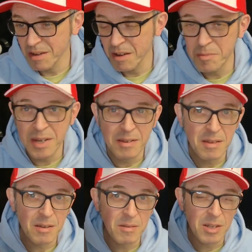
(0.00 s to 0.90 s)
I mean,
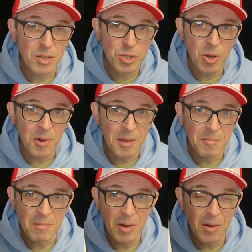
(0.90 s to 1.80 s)
at the time,
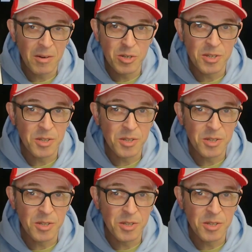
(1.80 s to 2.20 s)
honestly,